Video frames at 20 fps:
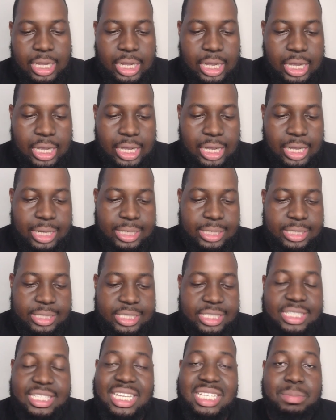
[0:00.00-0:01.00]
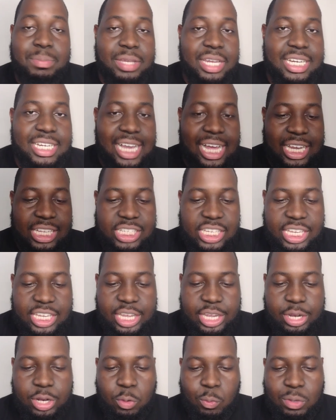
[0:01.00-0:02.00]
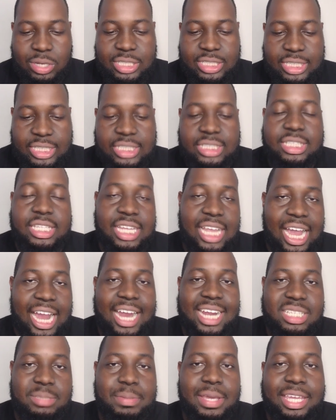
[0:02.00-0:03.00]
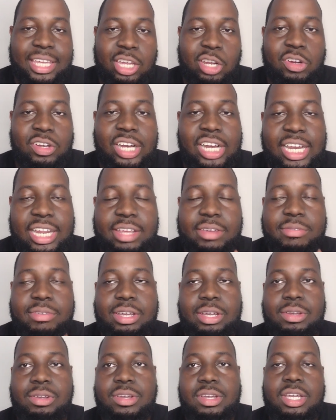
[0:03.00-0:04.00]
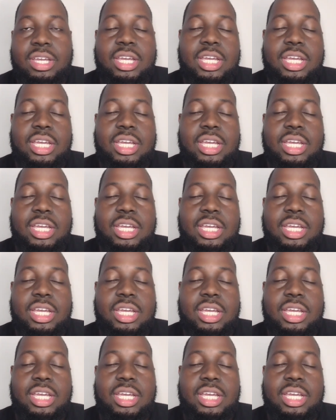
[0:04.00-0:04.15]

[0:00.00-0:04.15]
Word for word: $6 million a year, which is the highest paid kicker in the NFL.